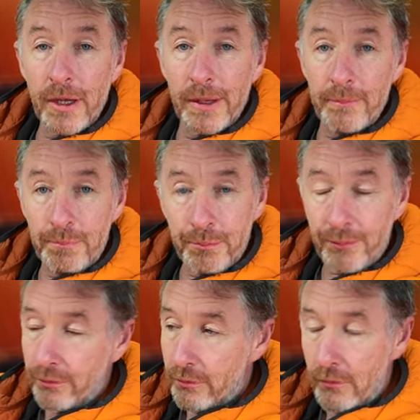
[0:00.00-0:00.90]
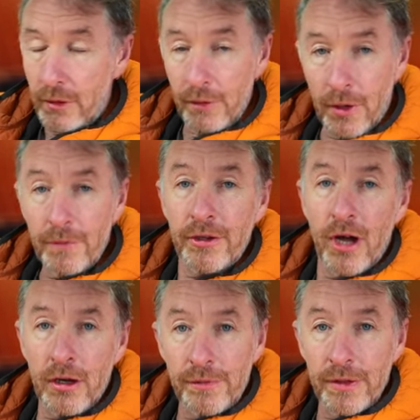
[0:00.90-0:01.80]
for
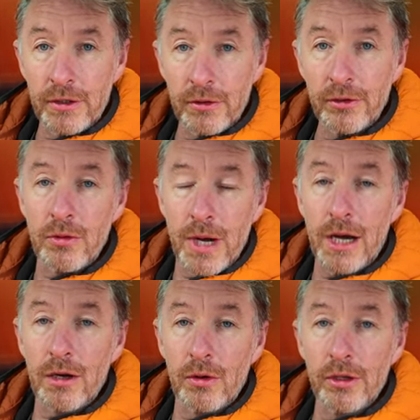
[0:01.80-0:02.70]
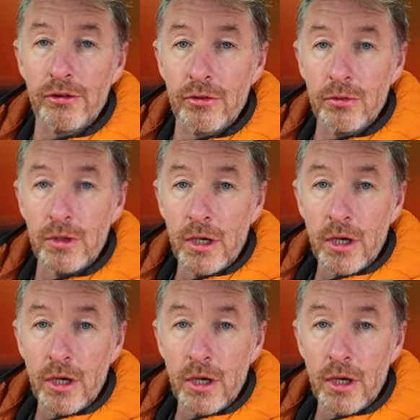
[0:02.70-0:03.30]
photography, you know, you are going to